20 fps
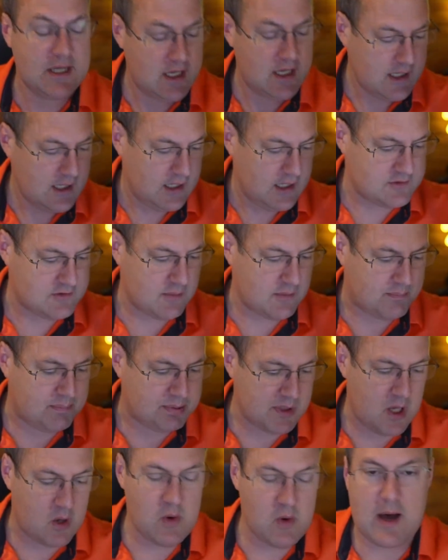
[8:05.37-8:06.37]
is the
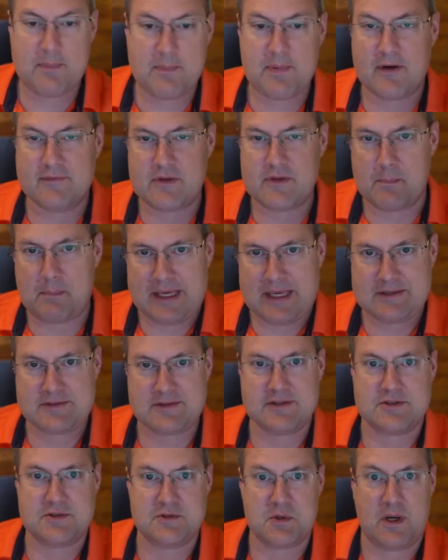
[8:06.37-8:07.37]
blow up of the
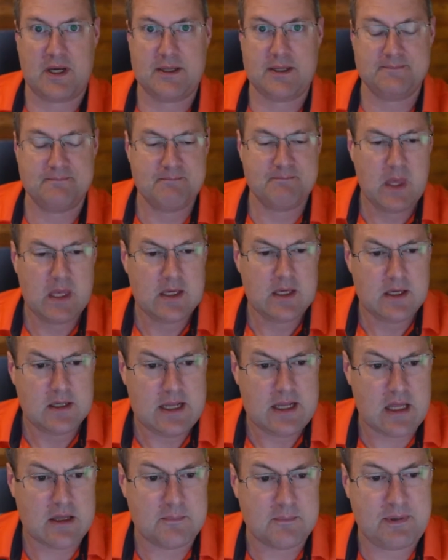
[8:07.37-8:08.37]
basis trade.
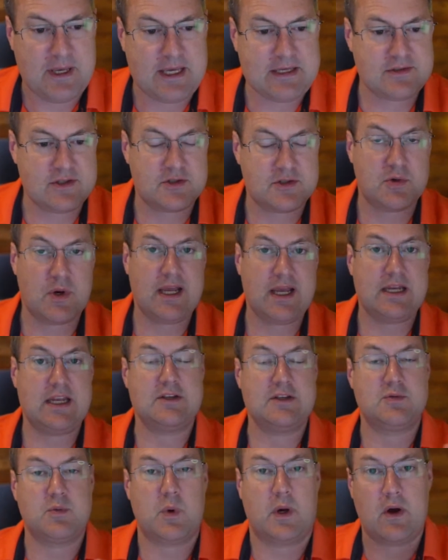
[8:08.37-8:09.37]
Now, the basis trade
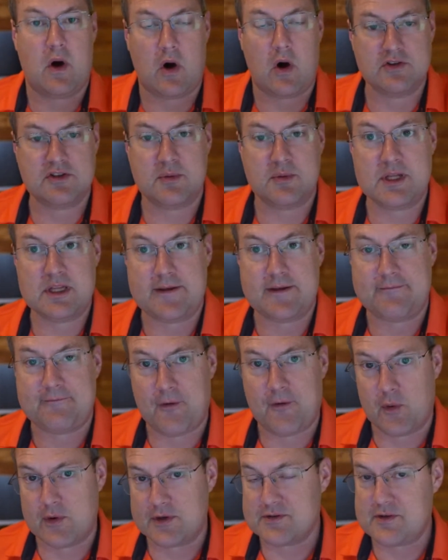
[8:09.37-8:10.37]
is what ultimately
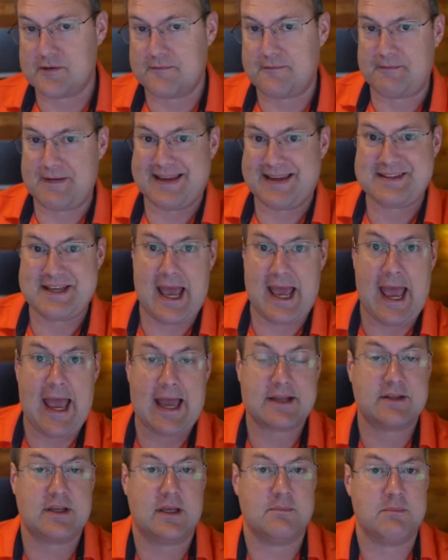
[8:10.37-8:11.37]
forced the Fed to
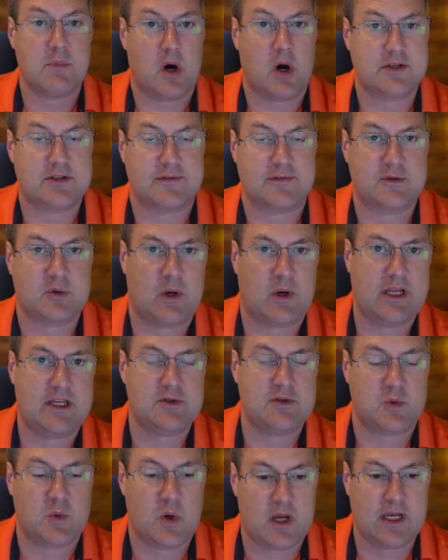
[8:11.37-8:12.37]
act in March of
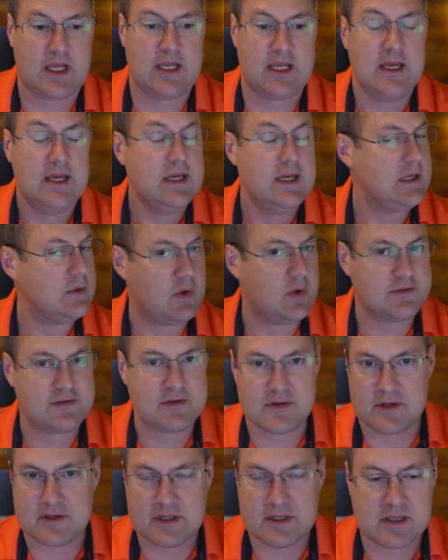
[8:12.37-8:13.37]
2020. It wasn't
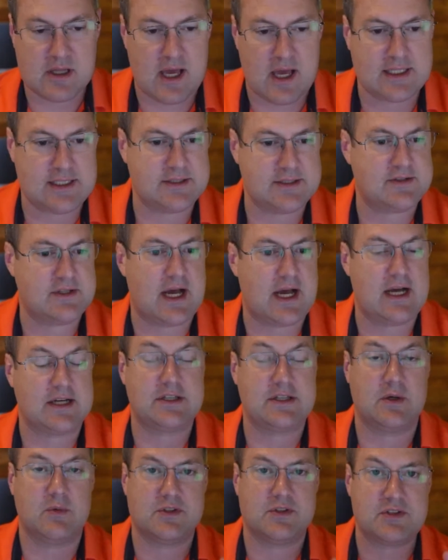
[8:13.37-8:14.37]
the decline in stocks.
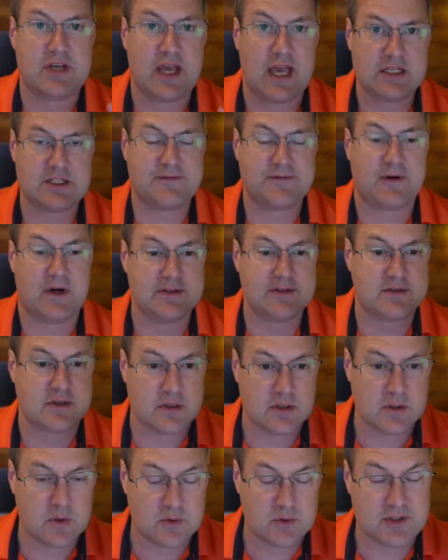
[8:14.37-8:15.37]
It was hedge funds
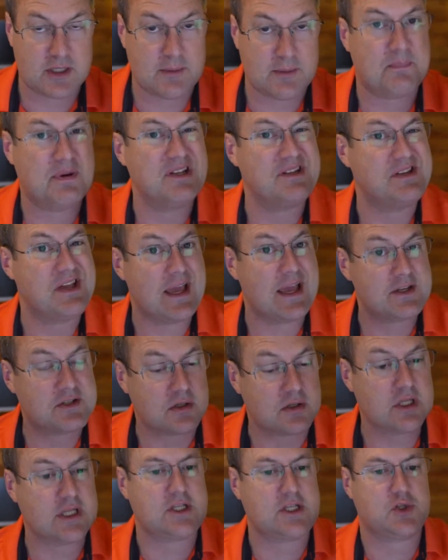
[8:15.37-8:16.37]
losing
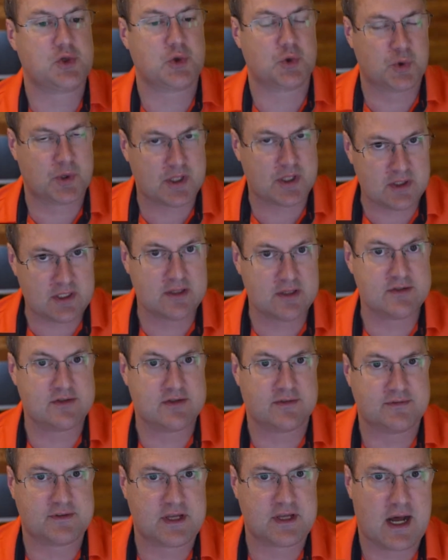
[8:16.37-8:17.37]
potentially trillions
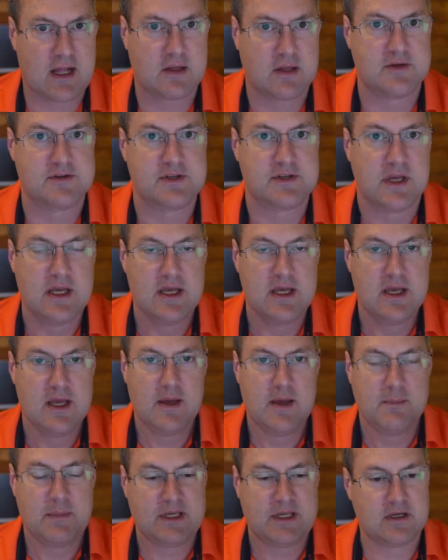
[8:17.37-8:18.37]
of dollars
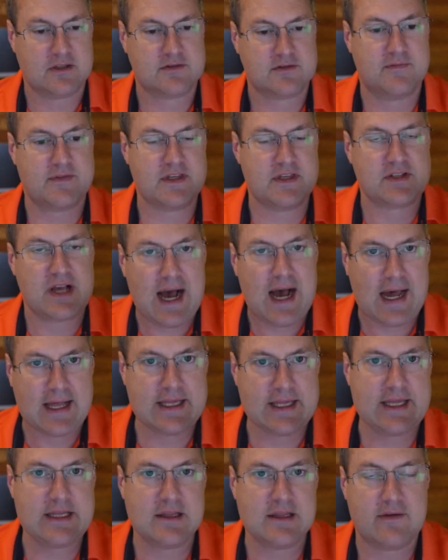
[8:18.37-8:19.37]
because of this
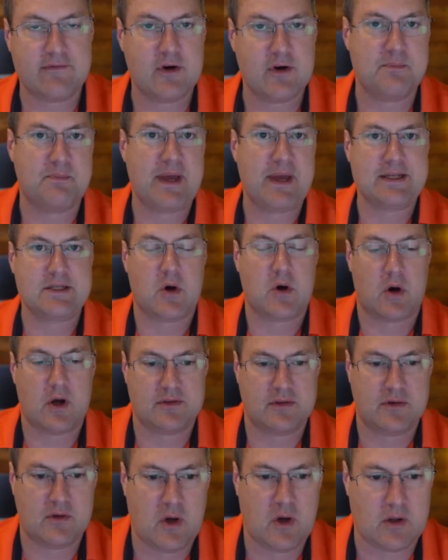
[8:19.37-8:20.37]
highly levered bet
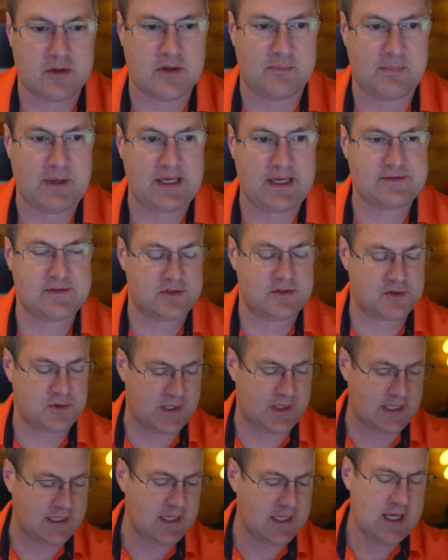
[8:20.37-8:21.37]
called the basis
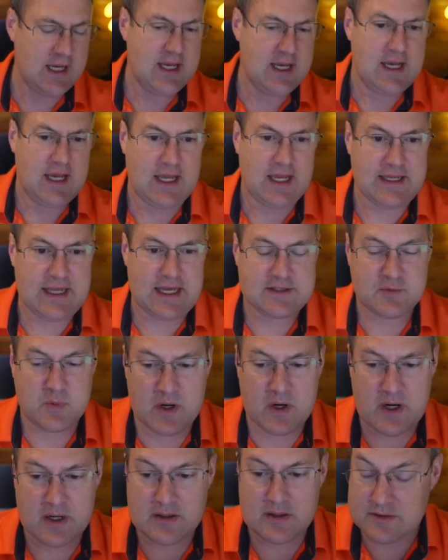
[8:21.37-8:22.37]
trade. And that's
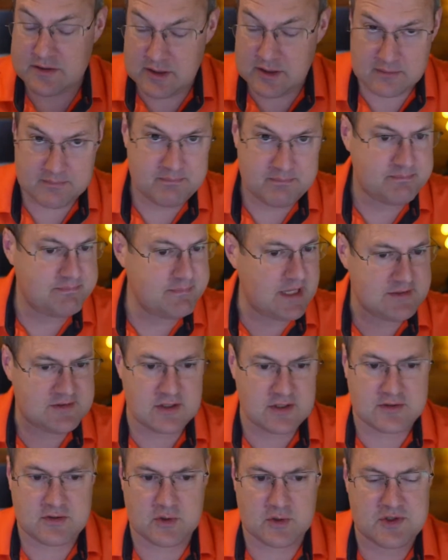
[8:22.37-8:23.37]
where
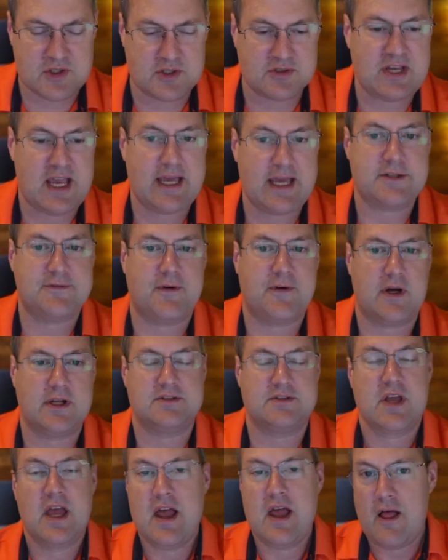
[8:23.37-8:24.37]
institutions, hedge
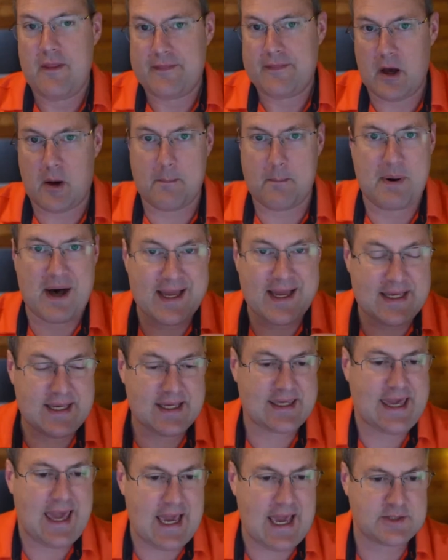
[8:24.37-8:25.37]
funds, they'll buy a
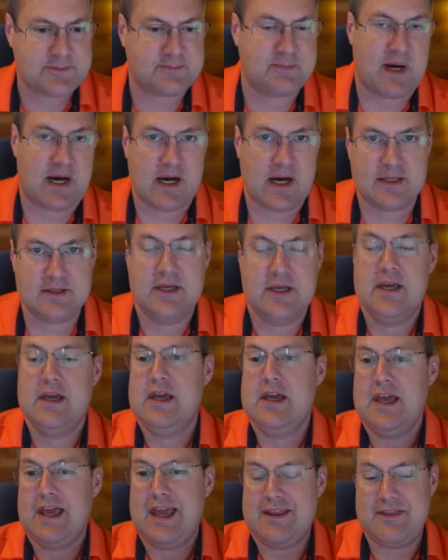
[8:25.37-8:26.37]
cash bond
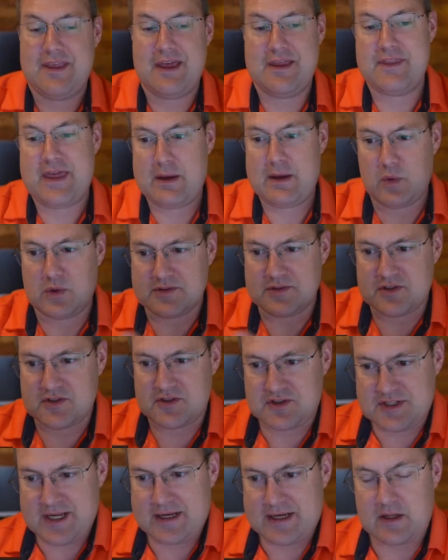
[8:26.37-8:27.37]
and then they will
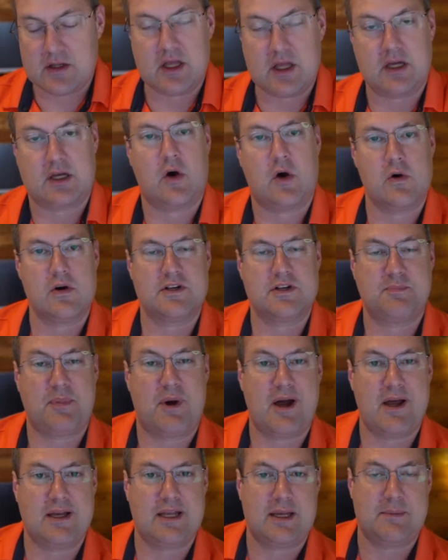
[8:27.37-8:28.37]
sell a
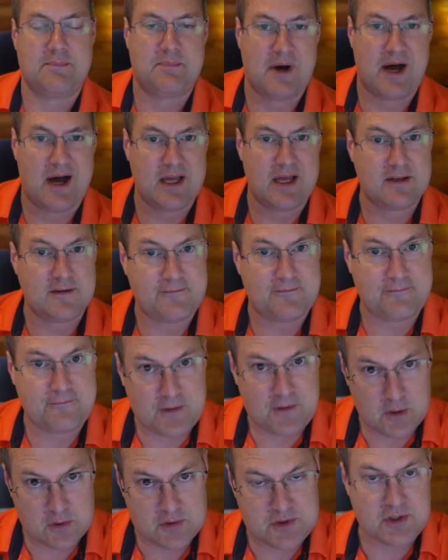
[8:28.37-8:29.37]
corresponding bond
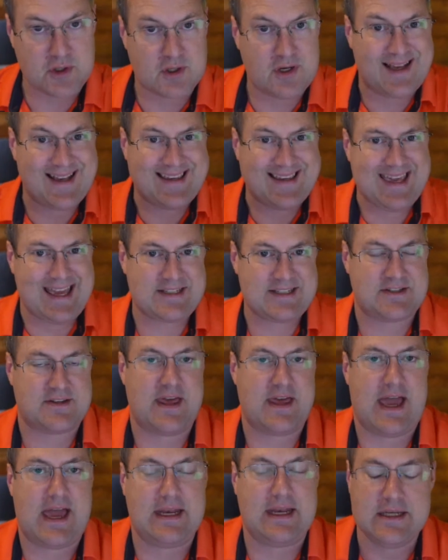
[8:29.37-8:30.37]
future against that.